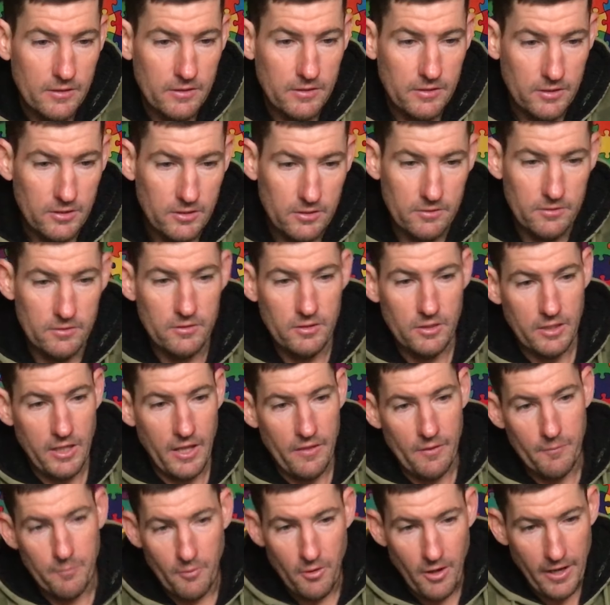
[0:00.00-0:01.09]
you get
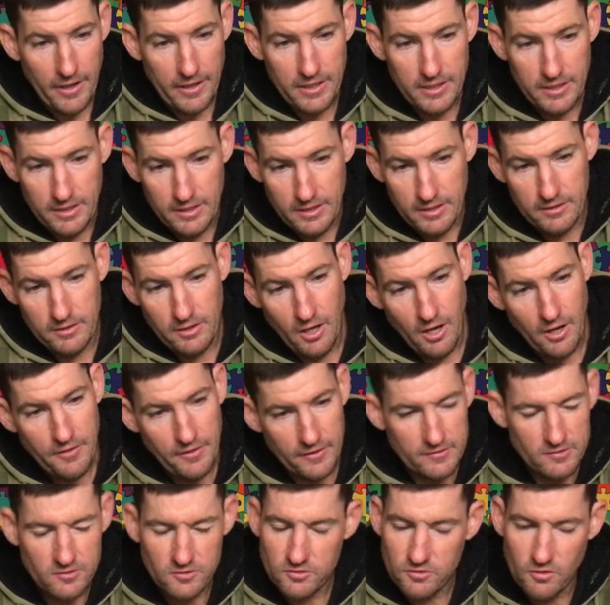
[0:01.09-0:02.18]
the bike here, you know,
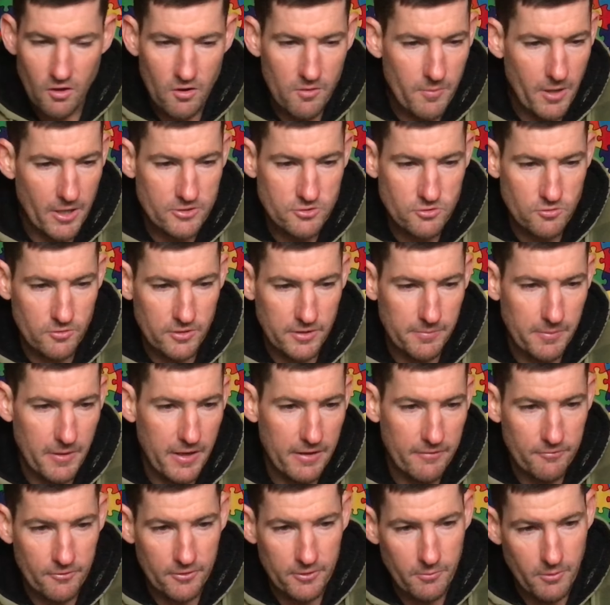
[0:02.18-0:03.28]
there's so much grip
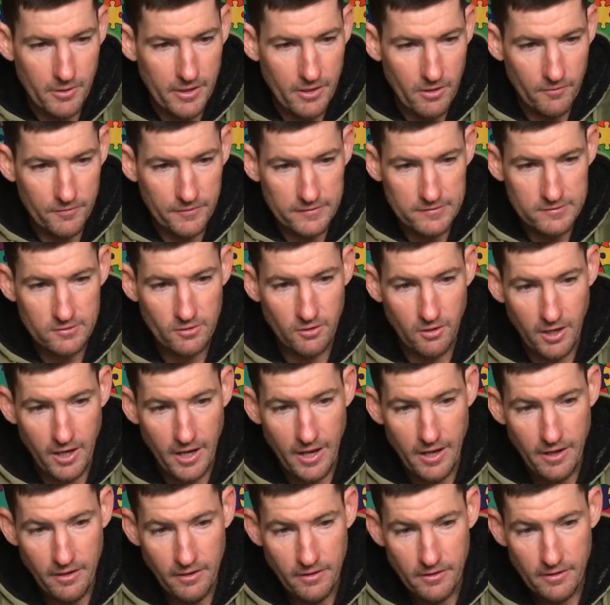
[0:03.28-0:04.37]
everywhere on this
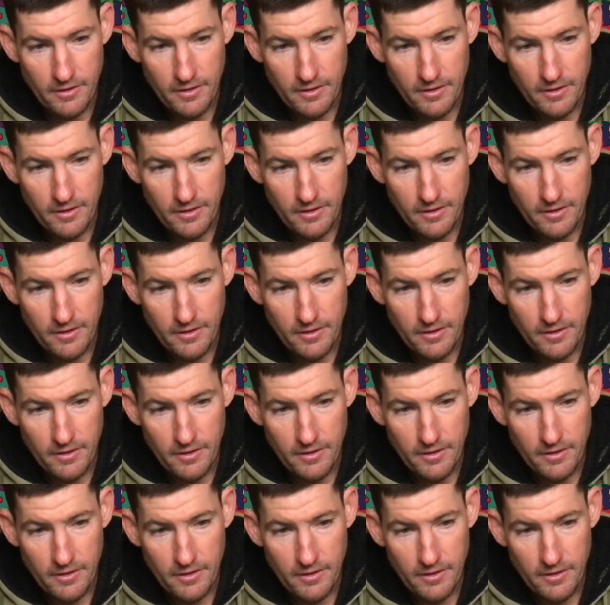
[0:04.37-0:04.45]
tyre.